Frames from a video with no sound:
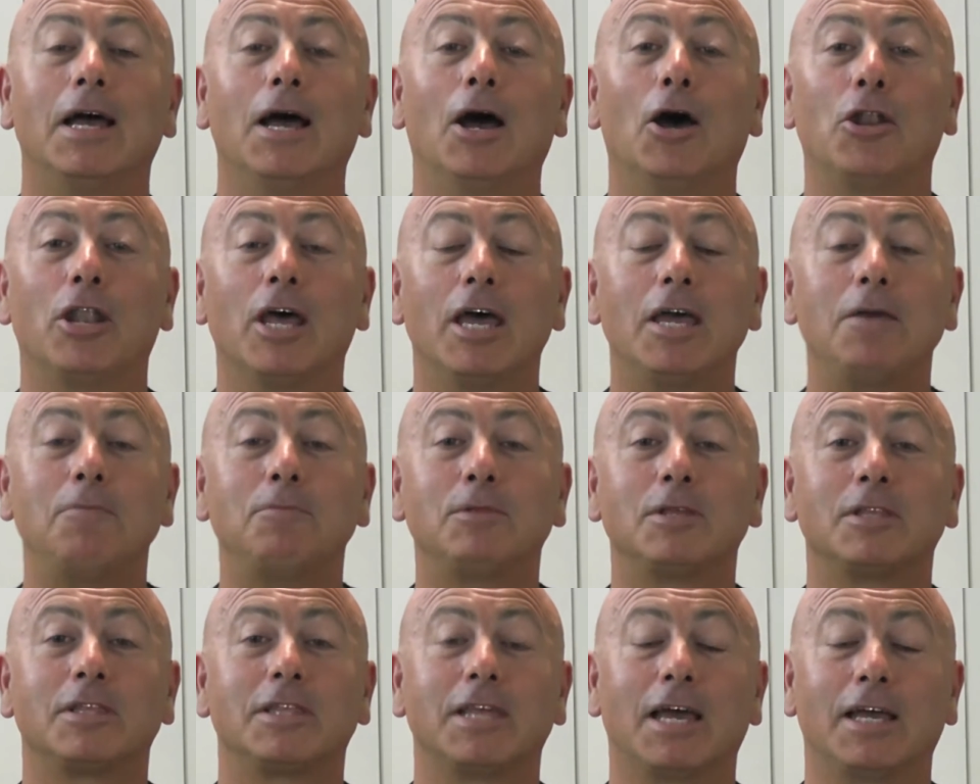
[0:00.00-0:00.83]
I
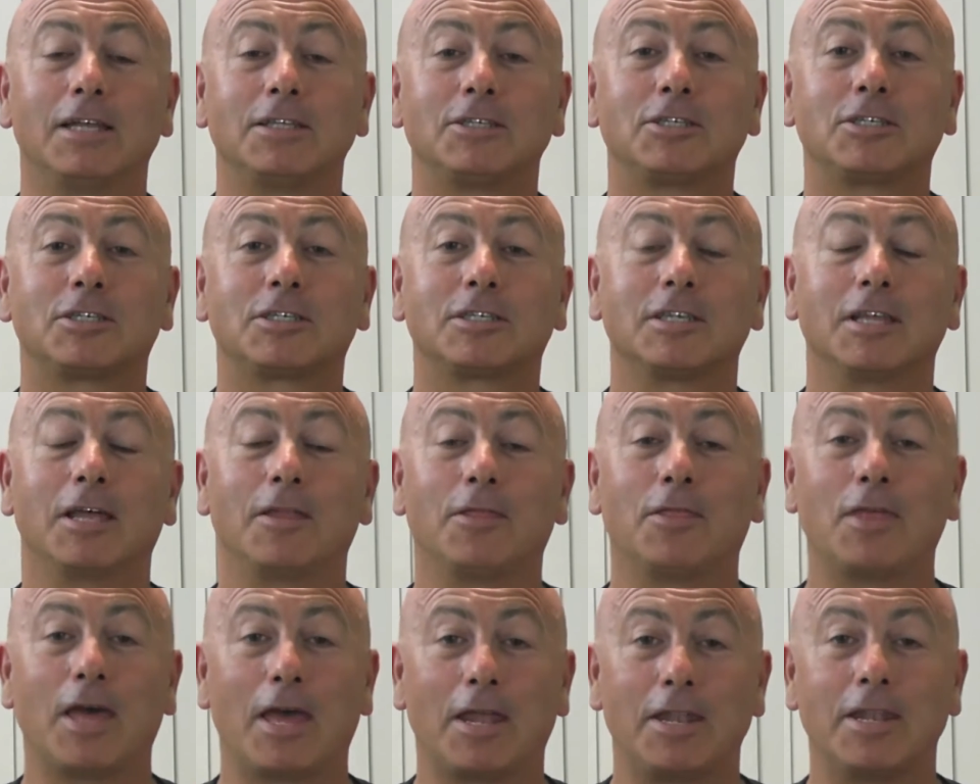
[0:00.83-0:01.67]
named it that's,
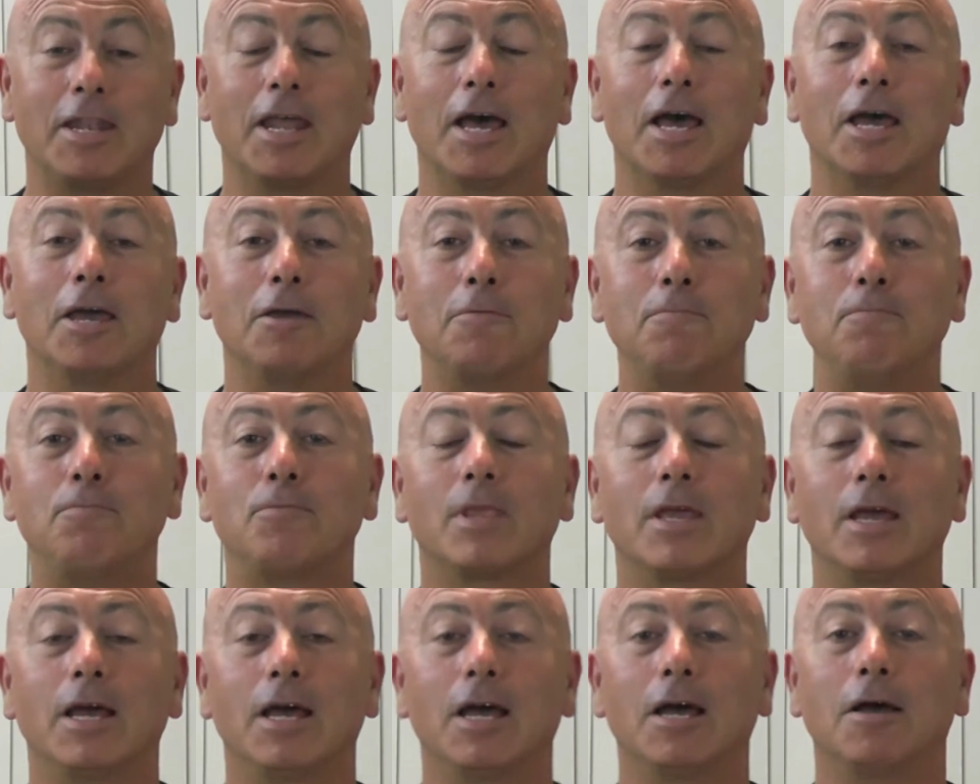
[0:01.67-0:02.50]
that
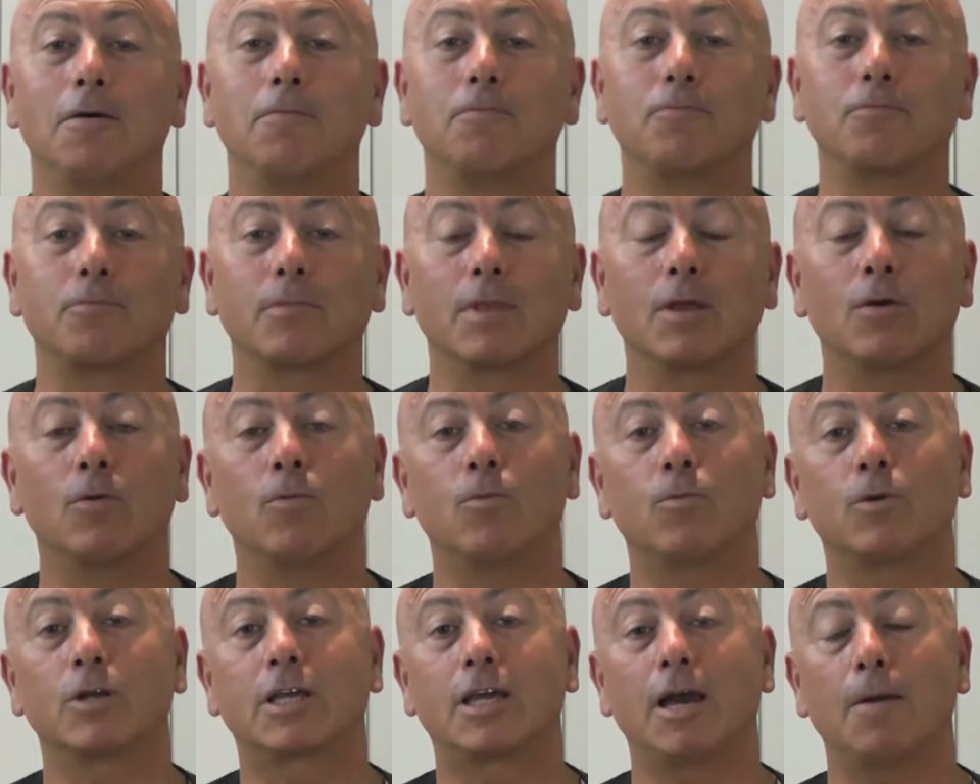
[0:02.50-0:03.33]
name. Um,
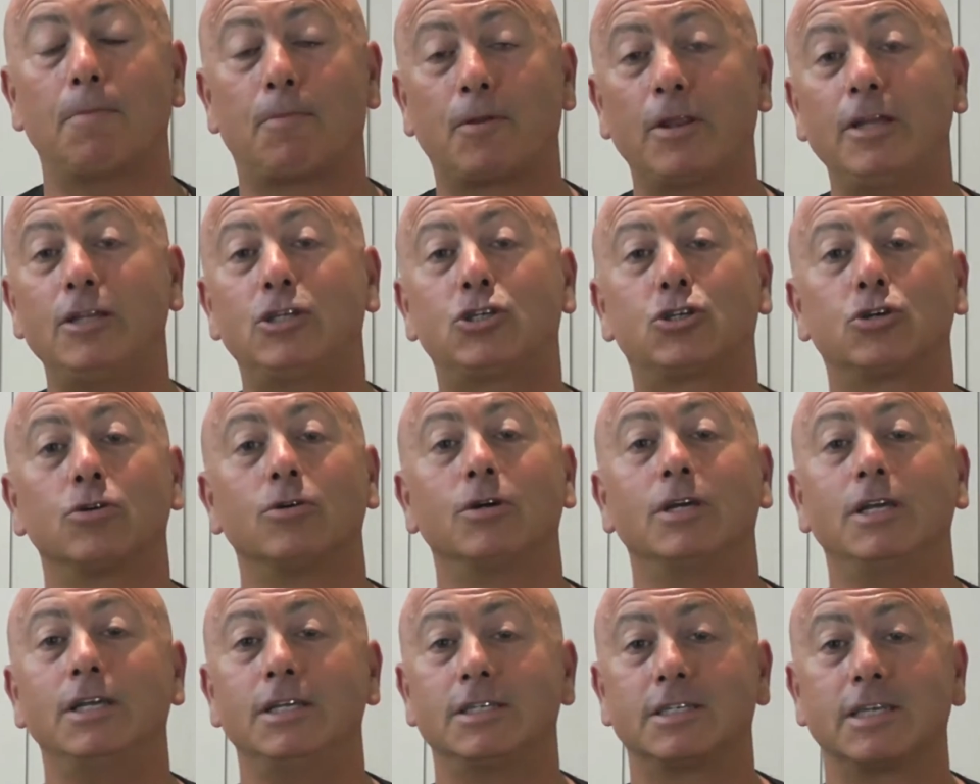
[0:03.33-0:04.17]
capriccio
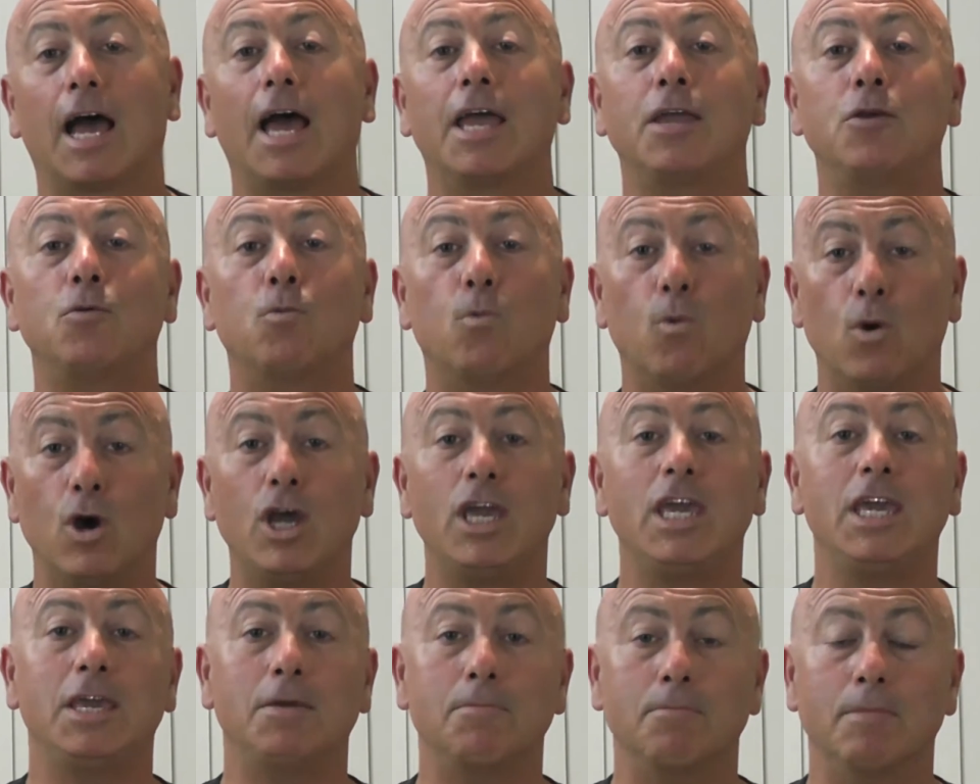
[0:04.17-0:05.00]
is a
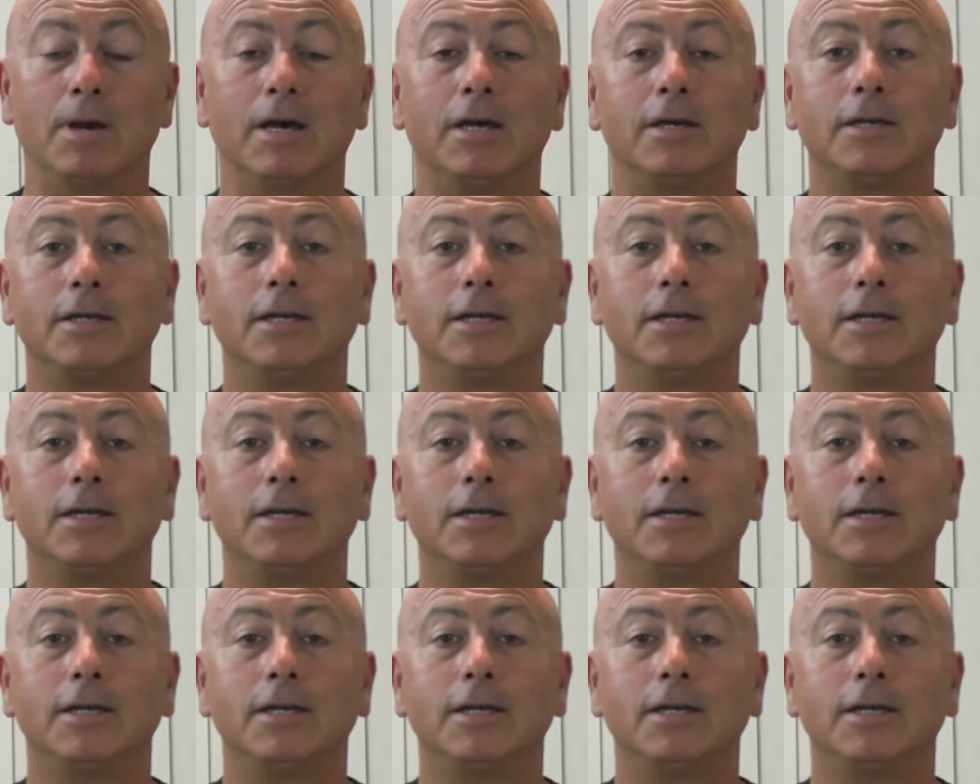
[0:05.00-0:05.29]
whim.